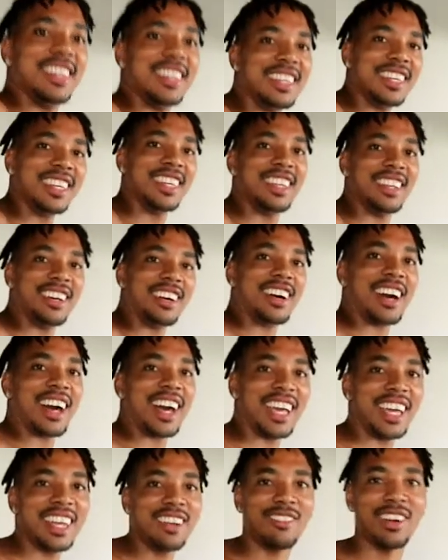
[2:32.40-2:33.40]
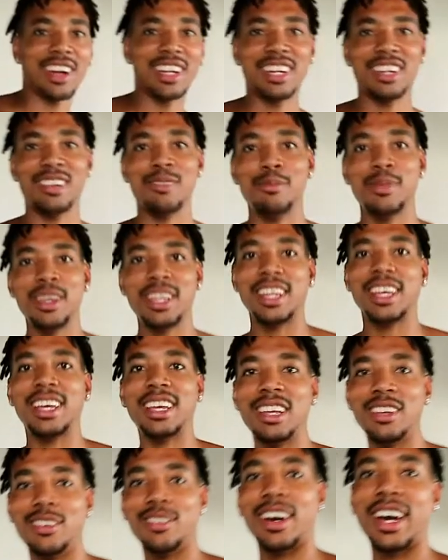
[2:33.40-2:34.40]
You know, I ain't running a minute
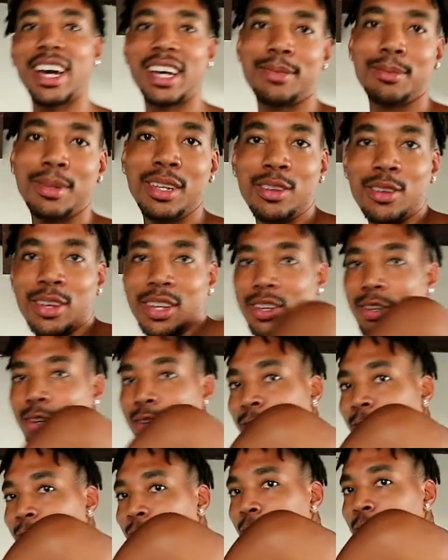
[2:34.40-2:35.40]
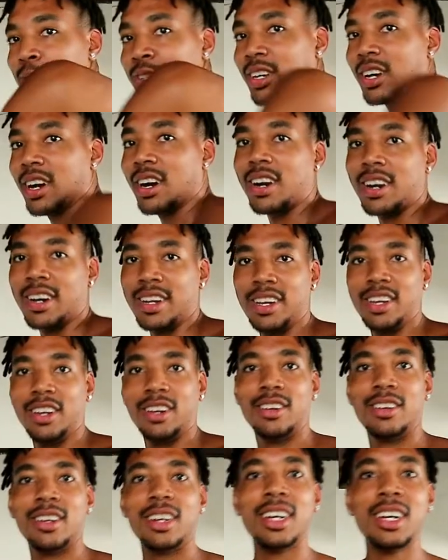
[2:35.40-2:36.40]
either. I haven't been doing no form of
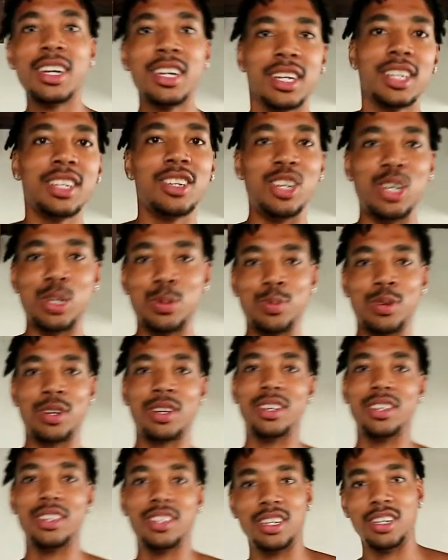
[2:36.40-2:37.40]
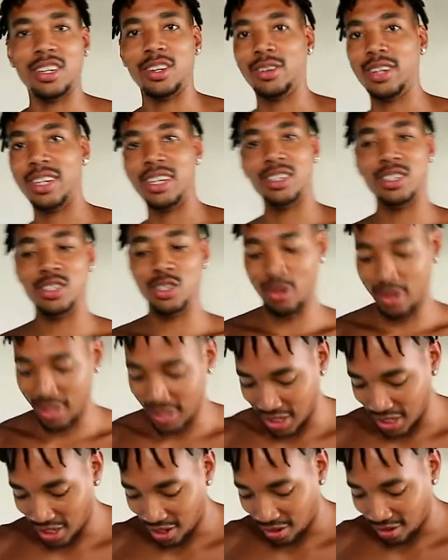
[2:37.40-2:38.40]
cardio just because, you know,
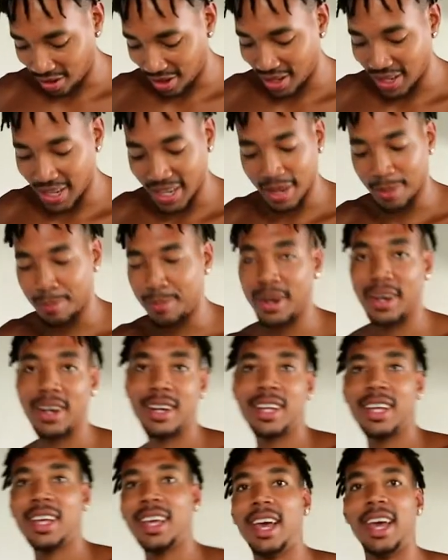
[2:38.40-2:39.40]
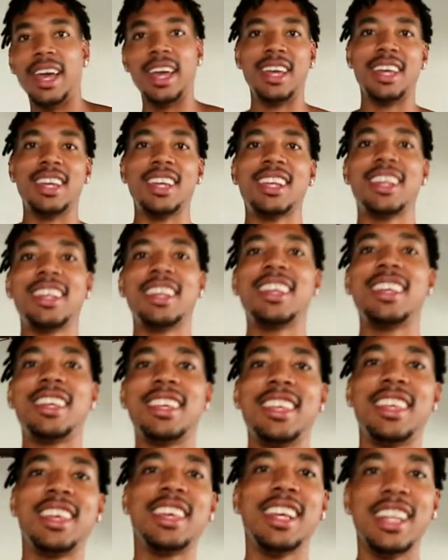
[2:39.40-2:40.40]
injuries here and there. But hey,
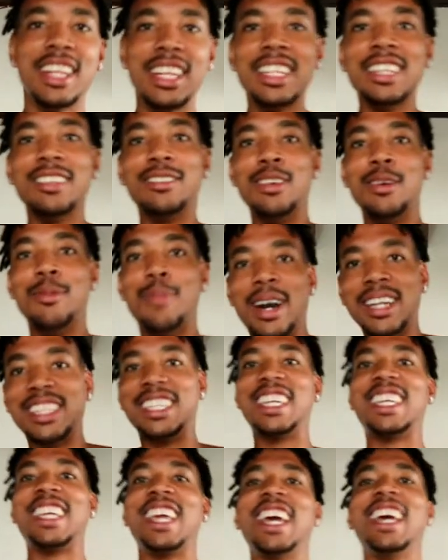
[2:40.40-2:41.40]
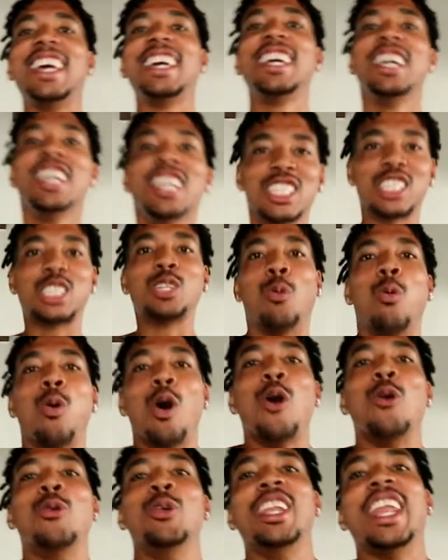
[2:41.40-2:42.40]
we about to get
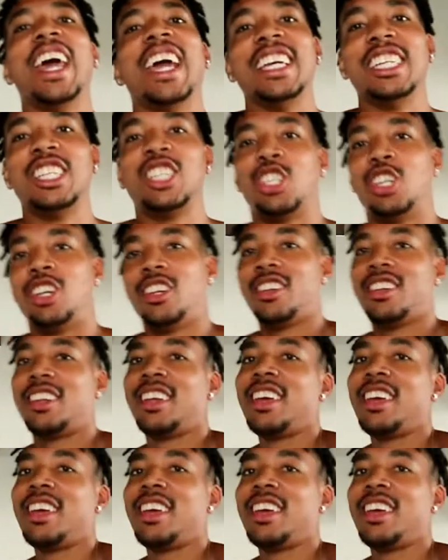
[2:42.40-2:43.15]
Swole Nation.